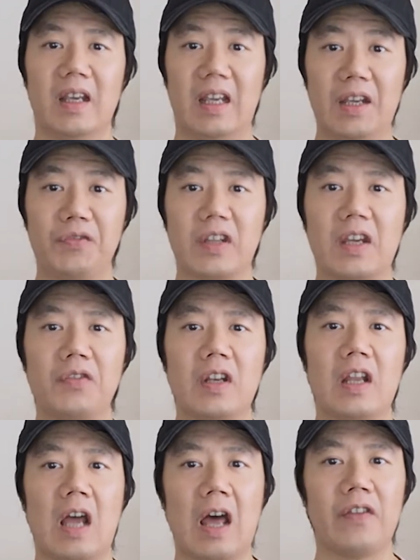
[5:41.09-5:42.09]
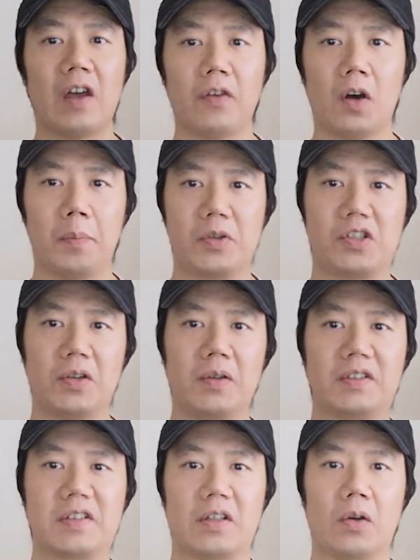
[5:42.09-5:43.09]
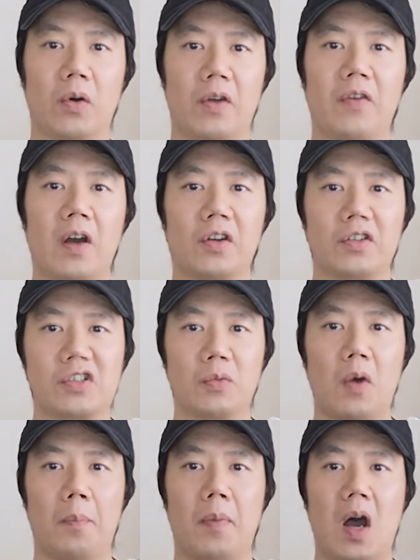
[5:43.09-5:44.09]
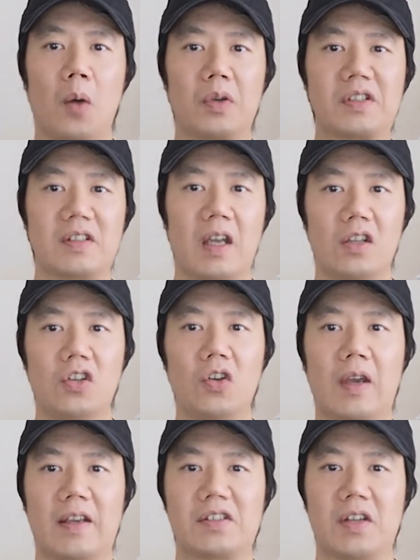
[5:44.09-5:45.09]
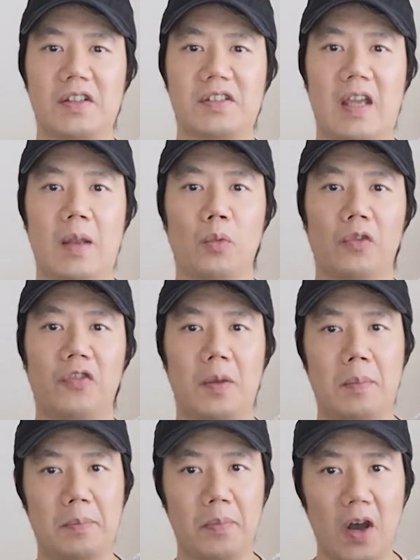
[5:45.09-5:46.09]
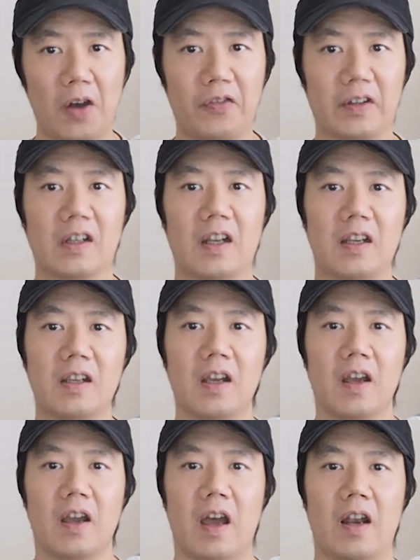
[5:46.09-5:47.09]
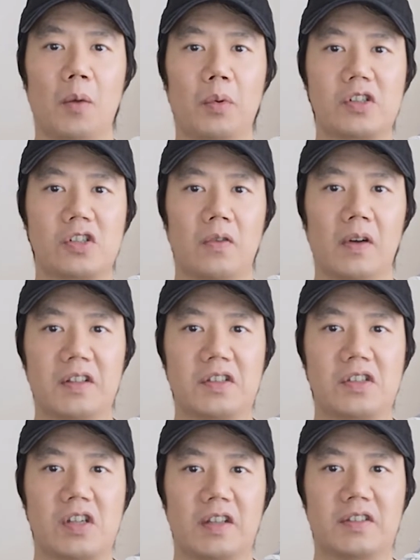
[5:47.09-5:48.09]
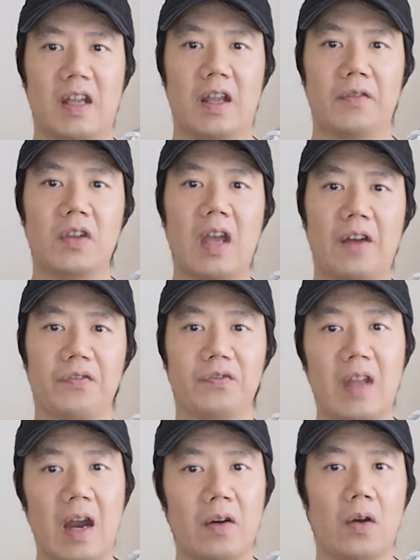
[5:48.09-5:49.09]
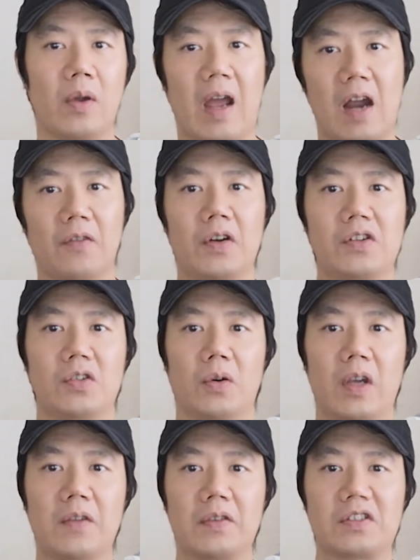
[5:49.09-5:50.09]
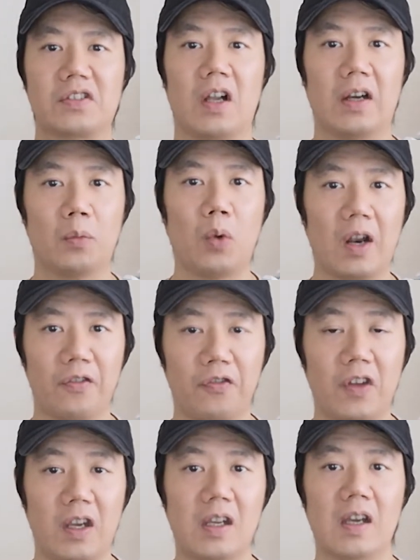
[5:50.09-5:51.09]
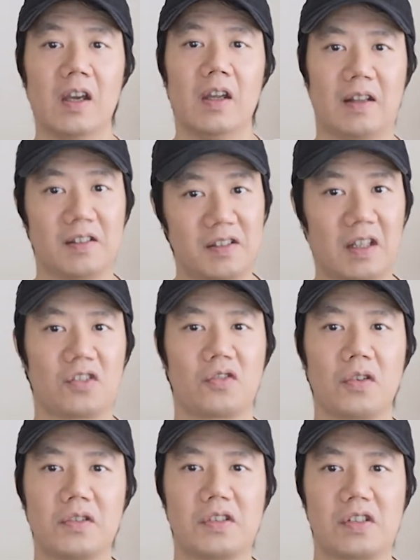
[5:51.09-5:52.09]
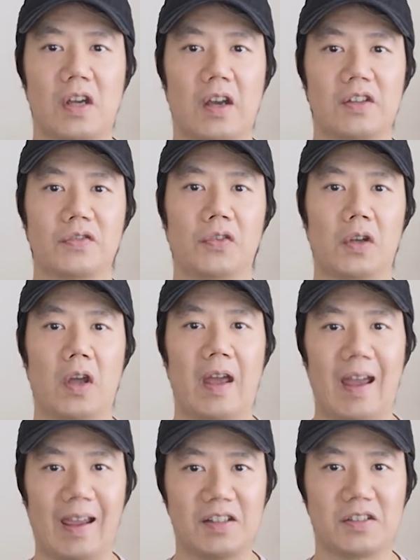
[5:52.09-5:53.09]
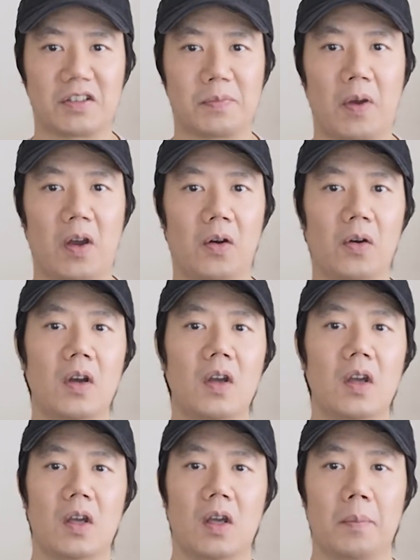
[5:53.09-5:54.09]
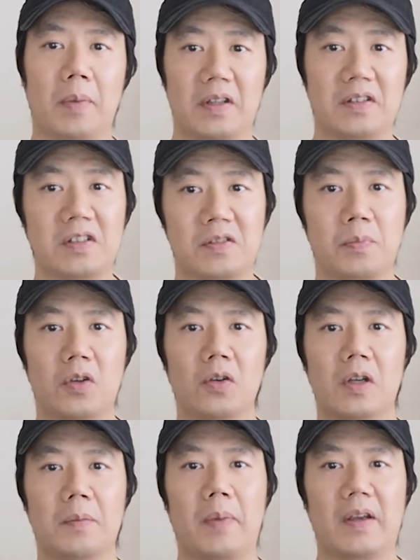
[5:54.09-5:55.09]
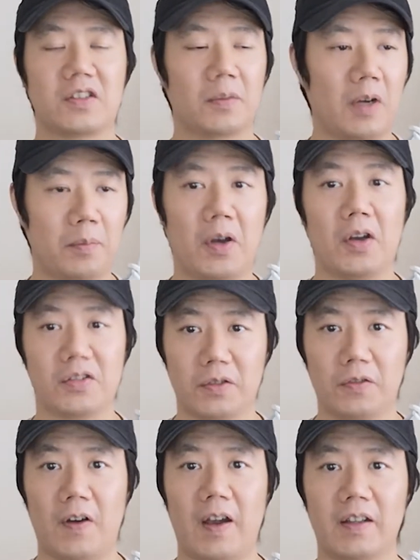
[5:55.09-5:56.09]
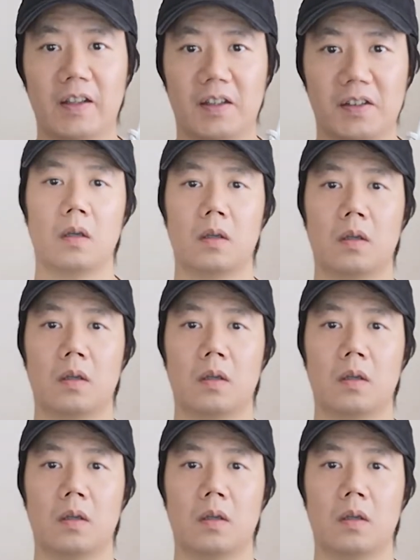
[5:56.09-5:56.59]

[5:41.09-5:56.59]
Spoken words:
If given another opportunity, or if I could swap, I would say a UK size 10 would fit me perfectly, and I would strongly suggest that if you have narrow, average or even slightly wide feet, then stick true to size for the Asics pearl. But this is purely based on my personal finding.